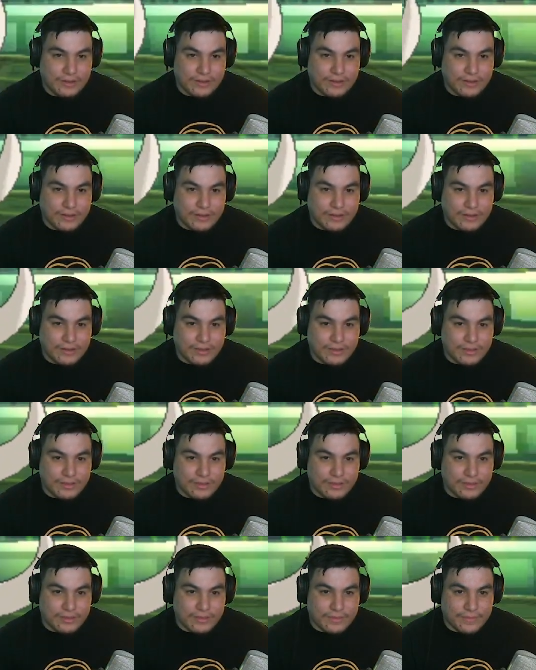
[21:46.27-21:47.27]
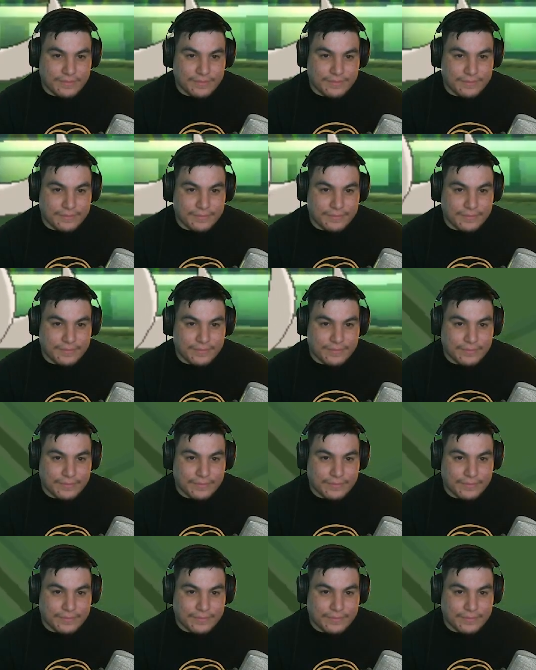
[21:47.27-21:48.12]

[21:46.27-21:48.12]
Nobody speaks.